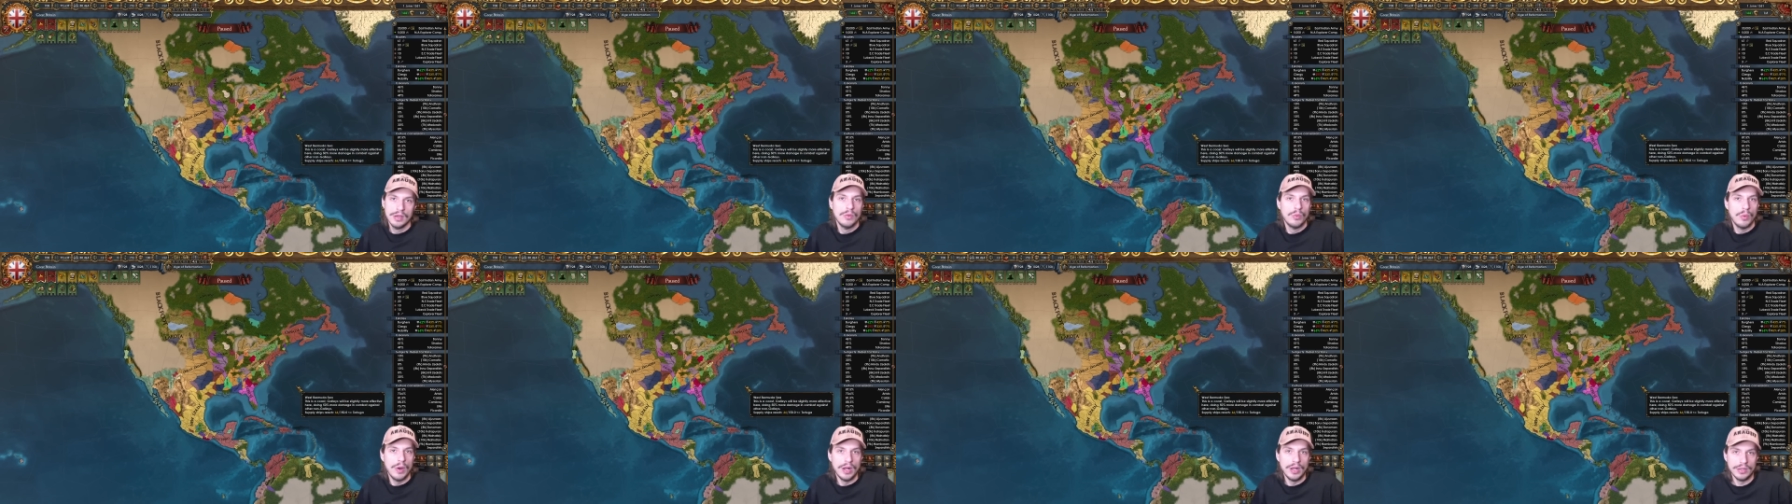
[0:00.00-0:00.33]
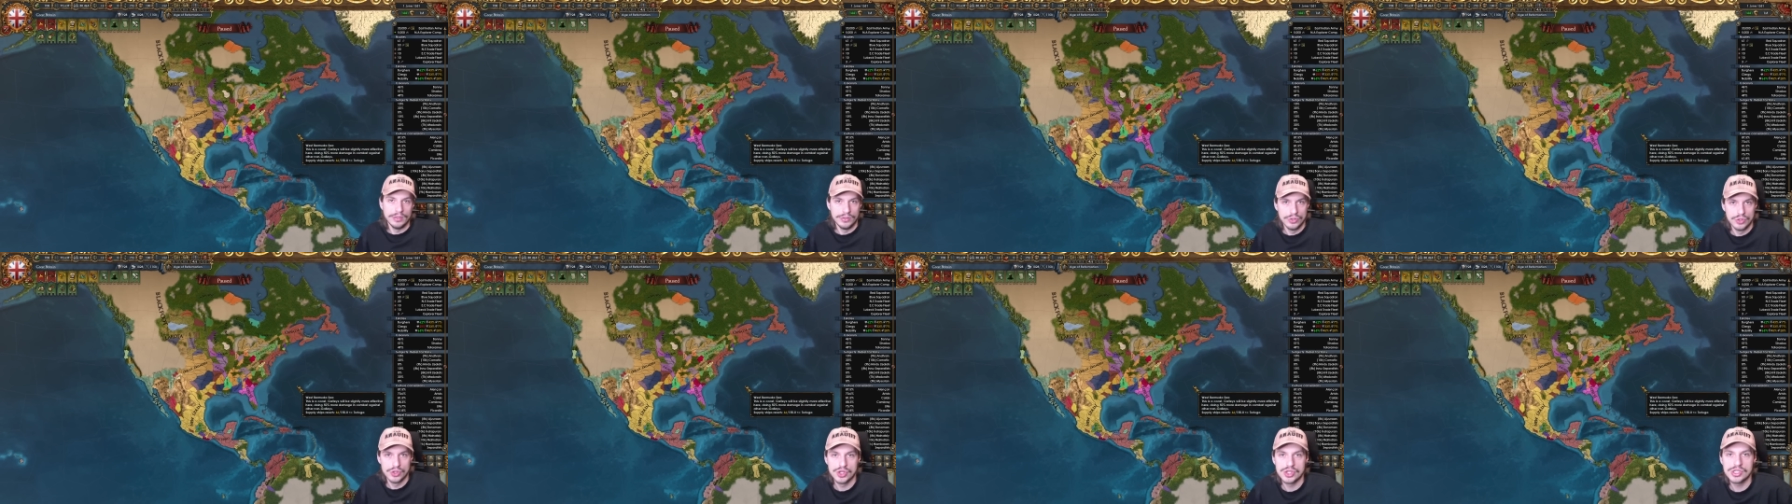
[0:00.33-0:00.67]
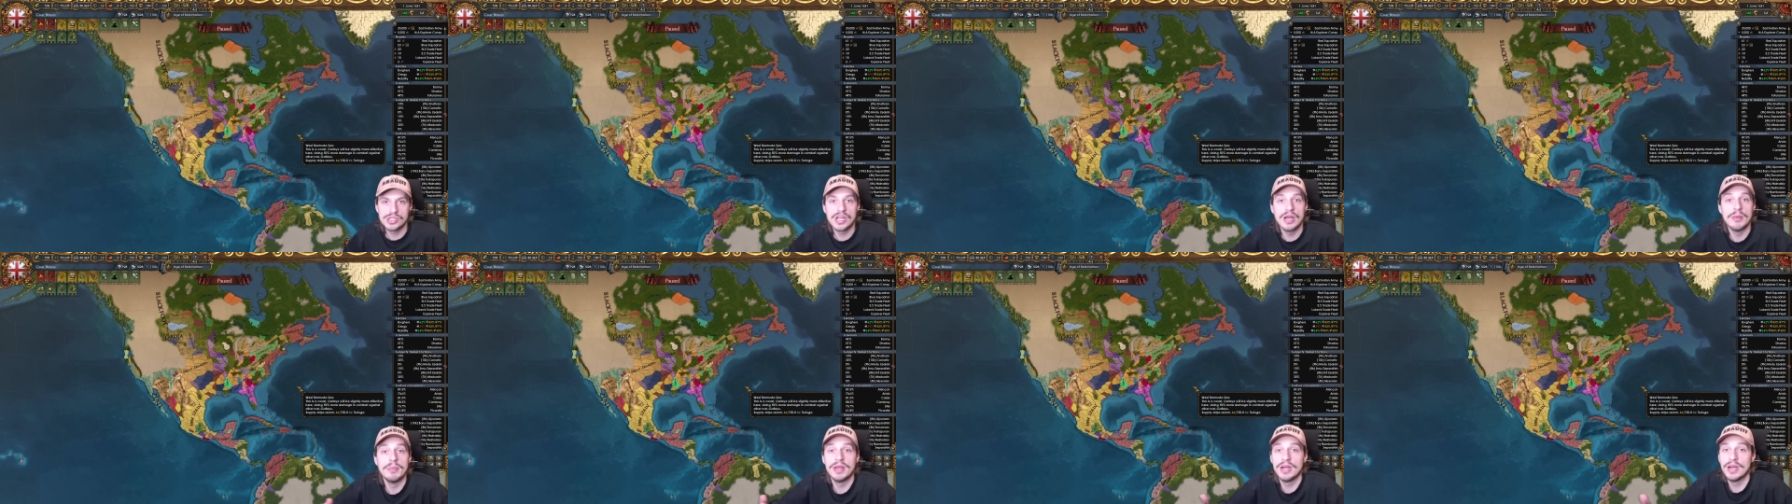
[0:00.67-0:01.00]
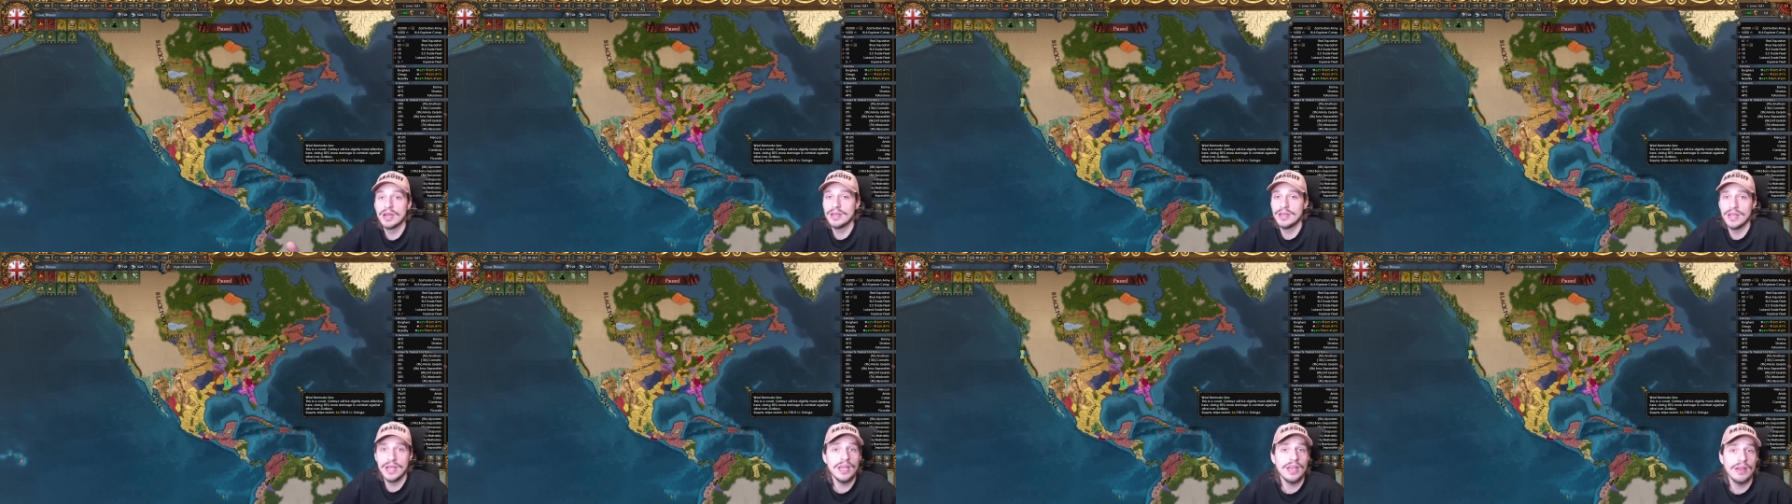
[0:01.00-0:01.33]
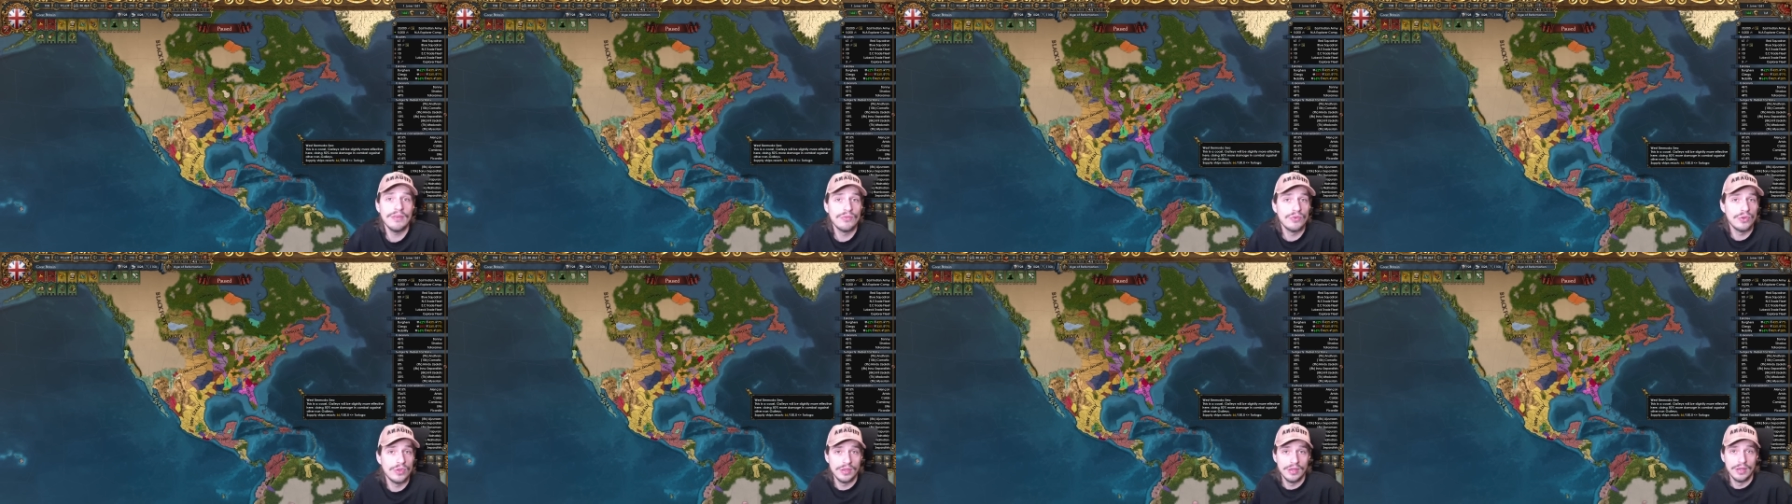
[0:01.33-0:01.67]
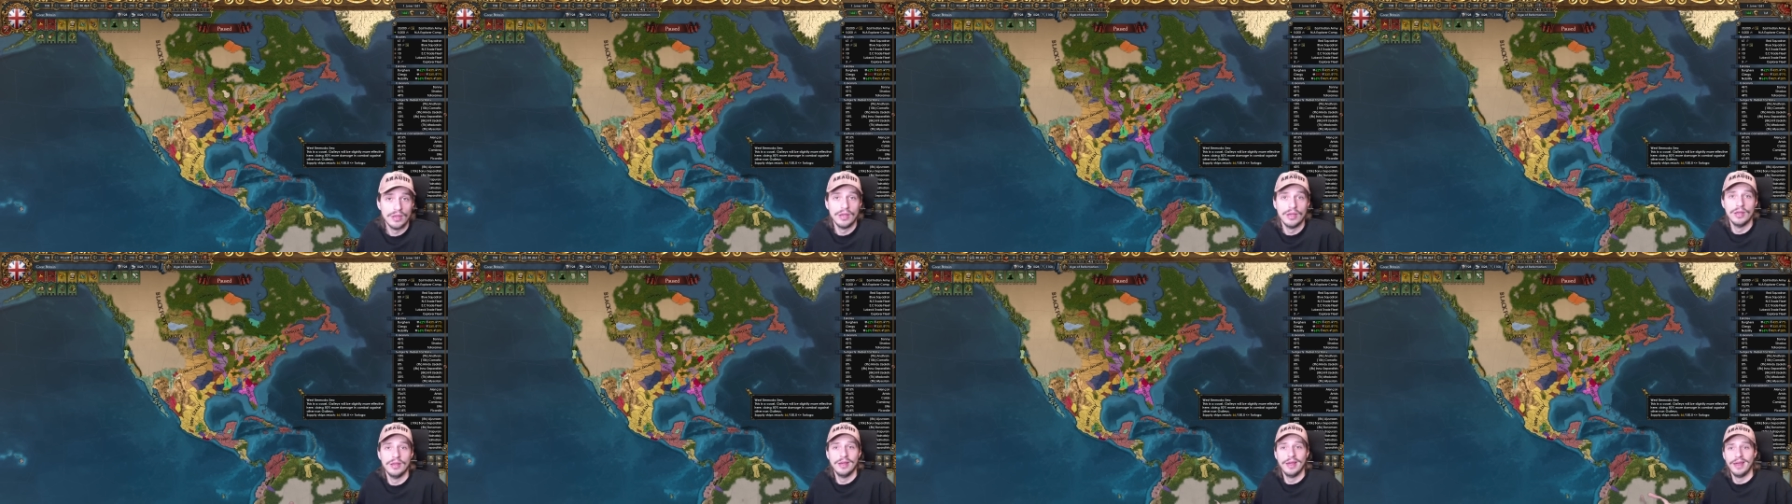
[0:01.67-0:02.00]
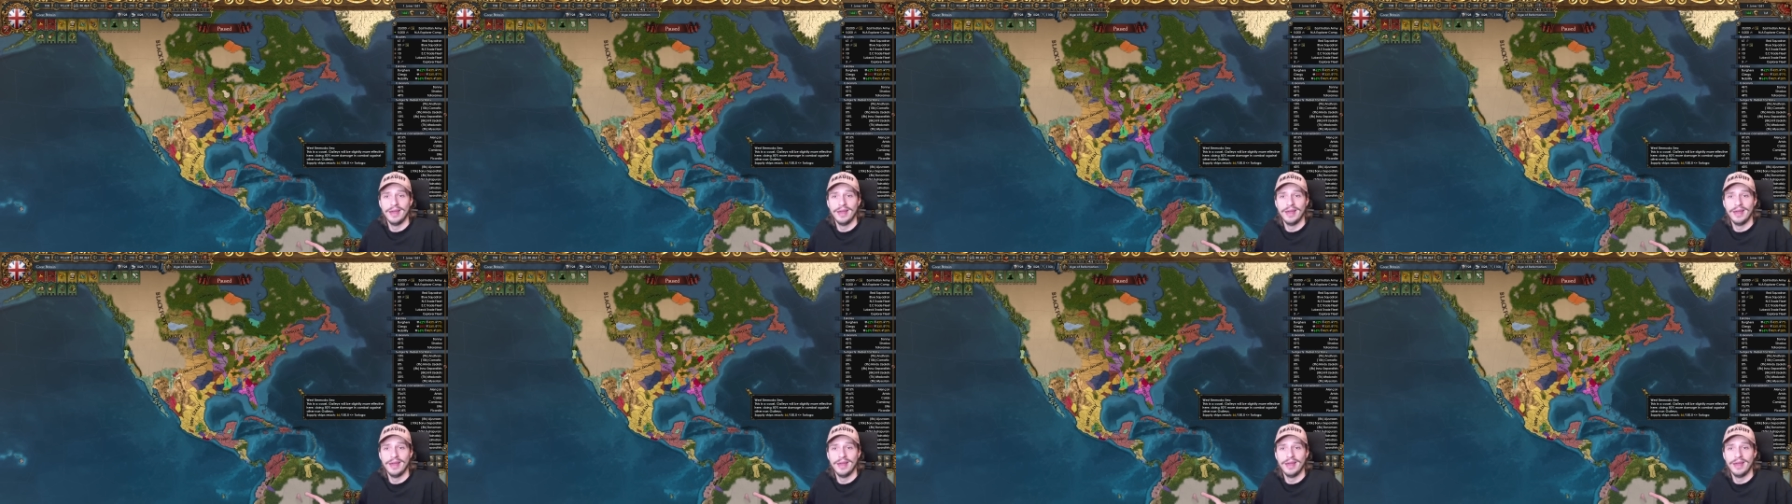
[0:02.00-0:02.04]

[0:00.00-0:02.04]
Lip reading: well, you just come in and take everything.